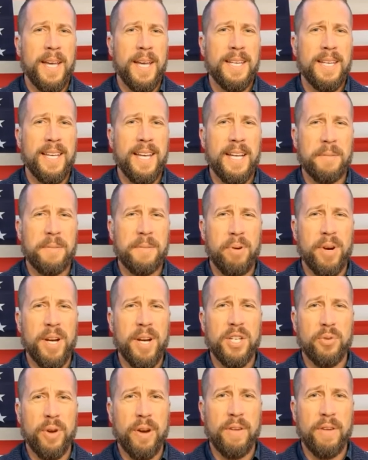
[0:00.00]
it's
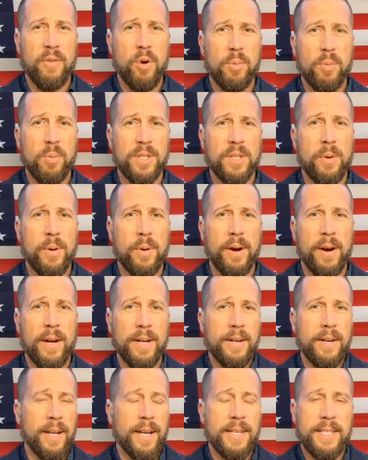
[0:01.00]
pretty straightforward what's going
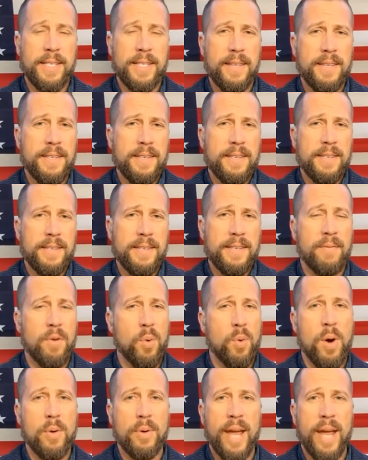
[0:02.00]
on here. Like I said, this is kind of
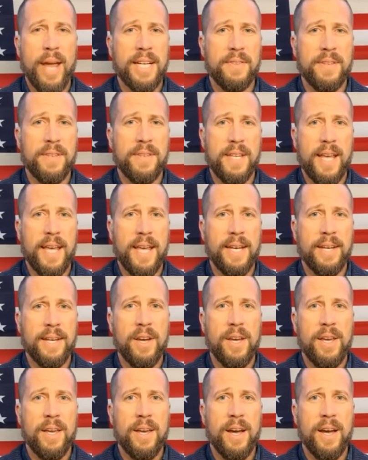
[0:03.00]
a woke activist take.
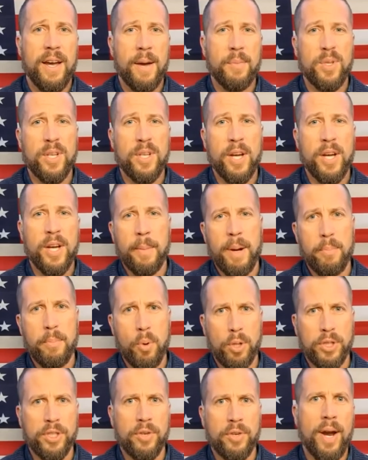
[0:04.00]
We're talking about
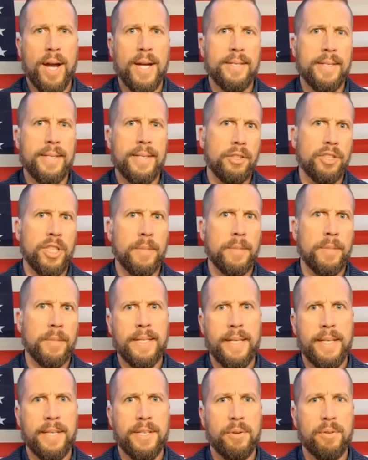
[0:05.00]
abortion rights,
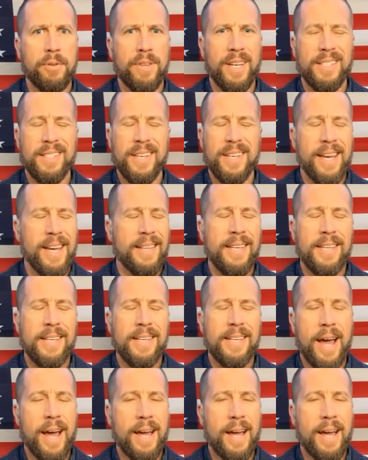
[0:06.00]
LGBTQ things. These are